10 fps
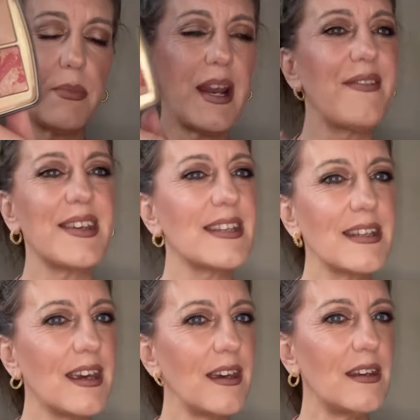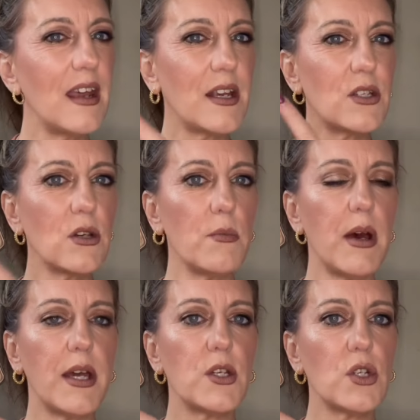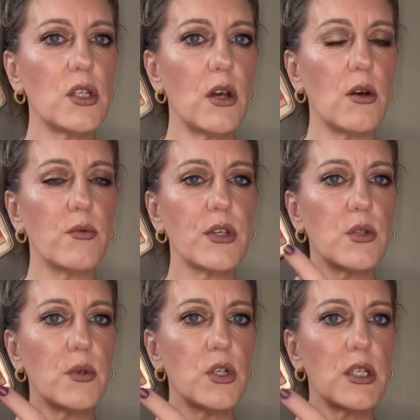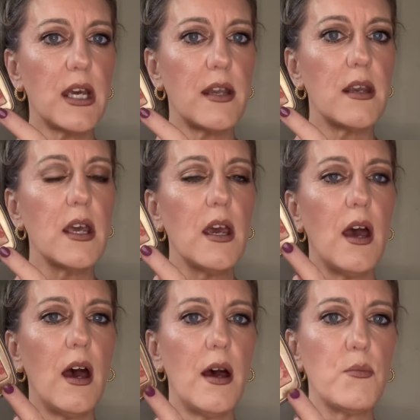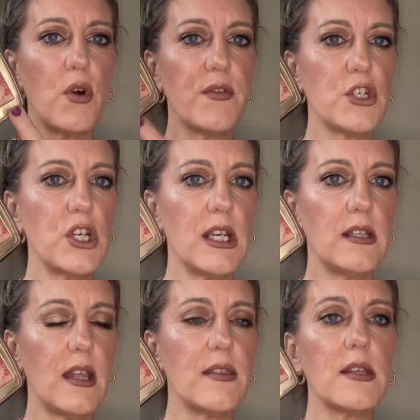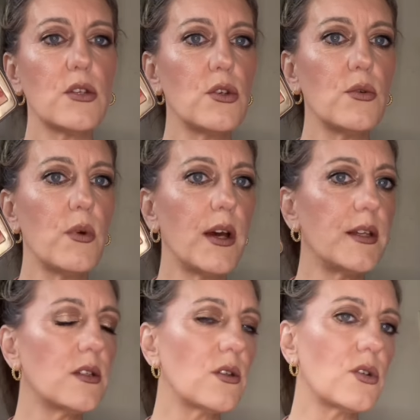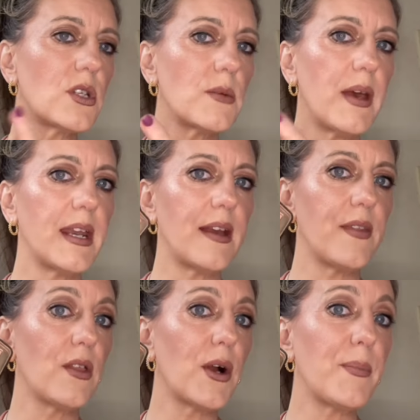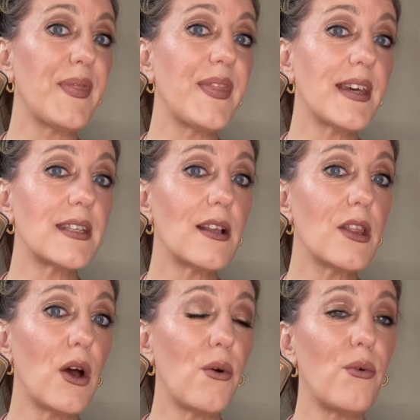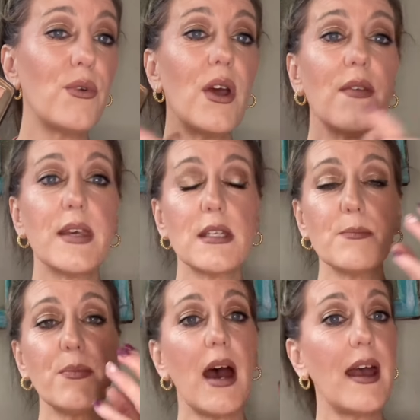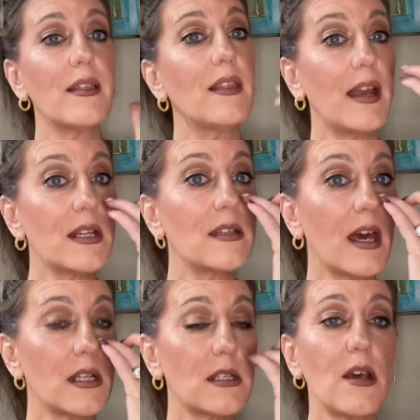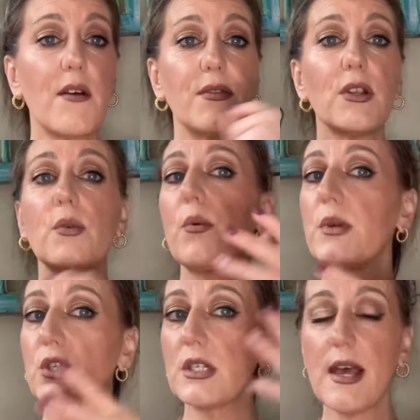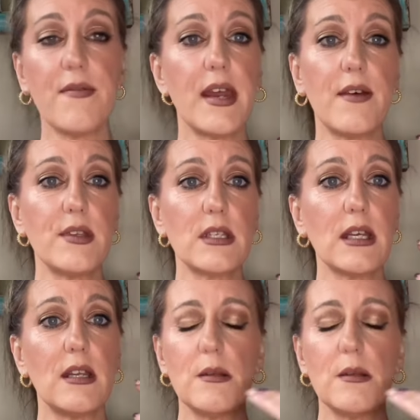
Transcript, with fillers: But on the skin, not so much. So this one just had more of a sheen than this new one. So just depending on the look, but this alone, I liked that soft look when we just had that on the skin in